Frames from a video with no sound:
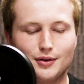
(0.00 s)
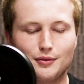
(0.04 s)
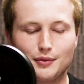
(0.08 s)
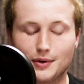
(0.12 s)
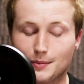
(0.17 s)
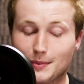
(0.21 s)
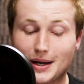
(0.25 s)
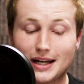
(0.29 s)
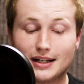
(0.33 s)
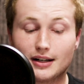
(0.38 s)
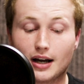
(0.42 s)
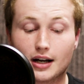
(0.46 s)

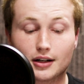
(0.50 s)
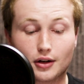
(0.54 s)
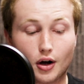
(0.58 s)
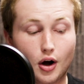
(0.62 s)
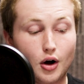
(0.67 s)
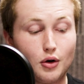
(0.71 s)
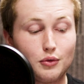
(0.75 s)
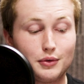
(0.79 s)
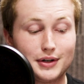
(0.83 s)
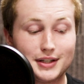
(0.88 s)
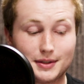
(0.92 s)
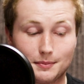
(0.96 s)
We may not
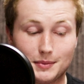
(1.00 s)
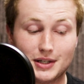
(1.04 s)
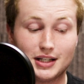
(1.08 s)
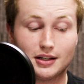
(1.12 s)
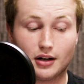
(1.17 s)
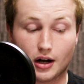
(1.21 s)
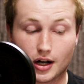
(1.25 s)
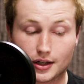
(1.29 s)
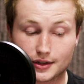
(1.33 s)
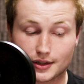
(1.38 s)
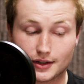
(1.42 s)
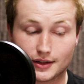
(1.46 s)
always be
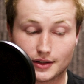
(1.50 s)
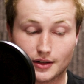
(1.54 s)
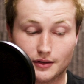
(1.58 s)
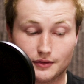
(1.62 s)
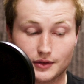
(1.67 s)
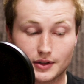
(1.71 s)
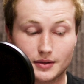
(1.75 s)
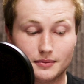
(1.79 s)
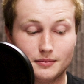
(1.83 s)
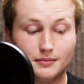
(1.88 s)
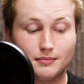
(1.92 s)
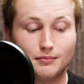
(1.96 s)
conscious
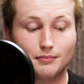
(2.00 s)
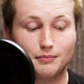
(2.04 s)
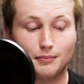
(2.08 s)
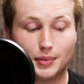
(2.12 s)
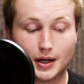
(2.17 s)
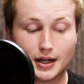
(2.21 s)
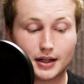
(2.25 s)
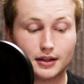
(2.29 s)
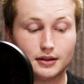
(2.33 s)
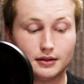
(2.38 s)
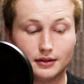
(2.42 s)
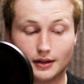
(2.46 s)
of it,
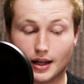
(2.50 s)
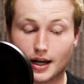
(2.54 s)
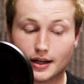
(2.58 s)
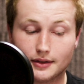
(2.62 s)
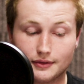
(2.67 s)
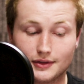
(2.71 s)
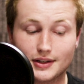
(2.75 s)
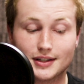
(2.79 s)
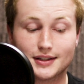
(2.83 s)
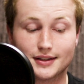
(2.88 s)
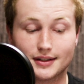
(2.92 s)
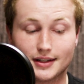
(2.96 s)
but
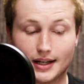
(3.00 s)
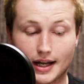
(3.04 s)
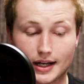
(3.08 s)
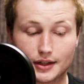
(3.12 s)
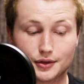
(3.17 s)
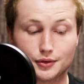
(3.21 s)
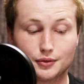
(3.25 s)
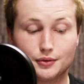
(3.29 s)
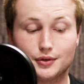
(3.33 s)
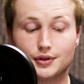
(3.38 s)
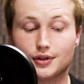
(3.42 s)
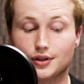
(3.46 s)
life is a
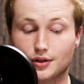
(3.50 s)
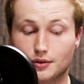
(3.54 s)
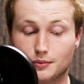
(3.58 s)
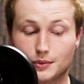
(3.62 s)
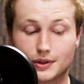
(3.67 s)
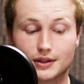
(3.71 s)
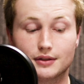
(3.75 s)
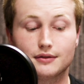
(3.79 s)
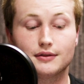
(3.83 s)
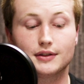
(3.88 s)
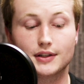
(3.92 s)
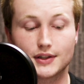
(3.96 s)
natural
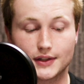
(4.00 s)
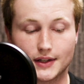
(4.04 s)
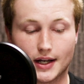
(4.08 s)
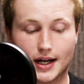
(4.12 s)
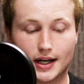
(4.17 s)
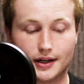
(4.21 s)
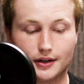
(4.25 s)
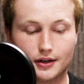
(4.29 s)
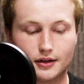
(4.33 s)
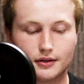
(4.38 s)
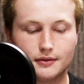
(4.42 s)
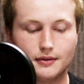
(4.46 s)
human
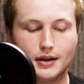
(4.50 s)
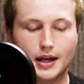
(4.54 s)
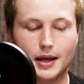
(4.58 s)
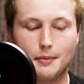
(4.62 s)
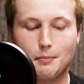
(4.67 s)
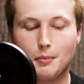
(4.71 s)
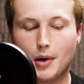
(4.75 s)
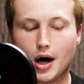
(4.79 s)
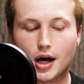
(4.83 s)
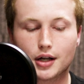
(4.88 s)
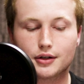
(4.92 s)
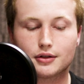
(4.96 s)
desire,
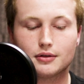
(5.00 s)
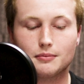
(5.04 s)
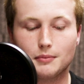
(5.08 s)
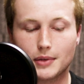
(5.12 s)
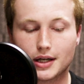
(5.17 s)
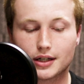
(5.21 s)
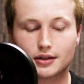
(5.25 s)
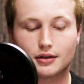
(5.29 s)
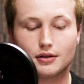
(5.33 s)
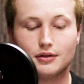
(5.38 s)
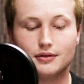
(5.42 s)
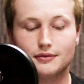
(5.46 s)
and modern
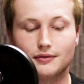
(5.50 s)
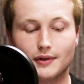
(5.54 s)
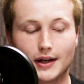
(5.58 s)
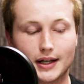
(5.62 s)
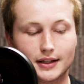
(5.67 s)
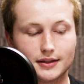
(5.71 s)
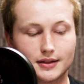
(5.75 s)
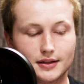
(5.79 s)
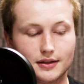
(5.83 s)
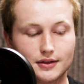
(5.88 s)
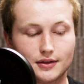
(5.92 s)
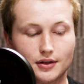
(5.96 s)
medical
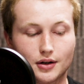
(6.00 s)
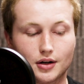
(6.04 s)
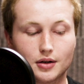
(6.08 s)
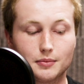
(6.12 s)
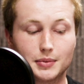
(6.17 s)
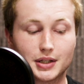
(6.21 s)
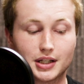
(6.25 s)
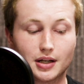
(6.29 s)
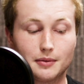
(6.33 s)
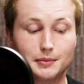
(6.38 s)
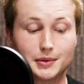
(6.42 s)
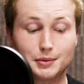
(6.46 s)
advances
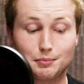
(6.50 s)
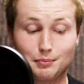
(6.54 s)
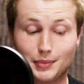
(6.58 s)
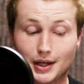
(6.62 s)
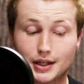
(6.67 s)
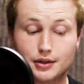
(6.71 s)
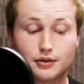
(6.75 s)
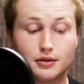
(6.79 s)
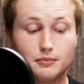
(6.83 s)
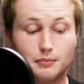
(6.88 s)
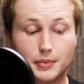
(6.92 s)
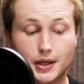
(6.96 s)
are becoming
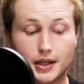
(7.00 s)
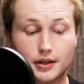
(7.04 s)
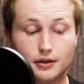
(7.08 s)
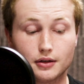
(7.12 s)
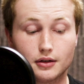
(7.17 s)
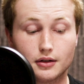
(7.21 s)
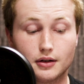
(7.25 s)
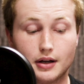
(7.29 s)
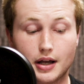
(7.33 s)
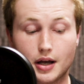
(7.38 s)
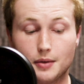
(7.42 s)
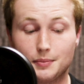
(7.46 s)
better and
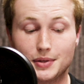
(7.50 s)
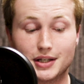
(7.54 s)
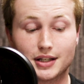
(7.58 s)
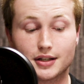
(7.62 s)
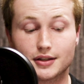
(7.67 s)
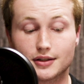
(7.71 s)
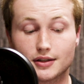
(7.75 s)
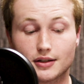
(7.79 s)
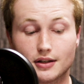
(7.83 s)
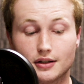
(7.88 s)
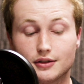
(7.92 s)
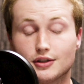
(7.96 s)
better,
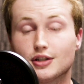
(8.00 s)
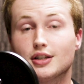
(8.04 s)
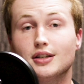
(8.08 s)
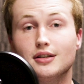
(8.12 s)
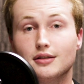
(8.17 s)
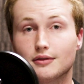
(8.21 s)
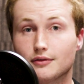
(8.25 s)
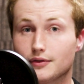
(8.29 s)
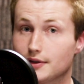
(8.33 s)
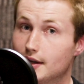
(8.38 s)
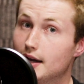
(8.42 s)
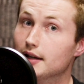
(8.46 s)
helping us
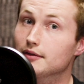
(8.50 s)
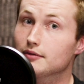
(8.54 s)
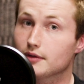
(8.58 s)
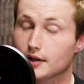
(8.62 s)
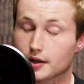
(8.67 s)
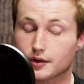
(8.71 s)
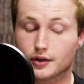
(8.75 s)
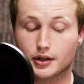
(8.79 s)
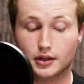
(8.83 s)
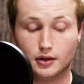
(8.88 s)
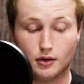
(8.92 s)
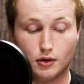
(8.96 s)
achieve that
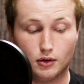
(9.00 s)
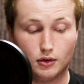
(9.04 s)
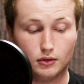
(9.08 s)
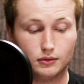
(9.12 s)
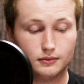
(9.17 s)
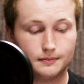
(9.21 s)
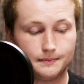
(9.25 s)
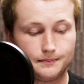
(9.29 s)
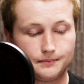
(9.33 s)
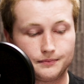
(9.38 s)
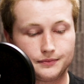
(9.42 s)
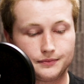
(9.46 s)
very goal.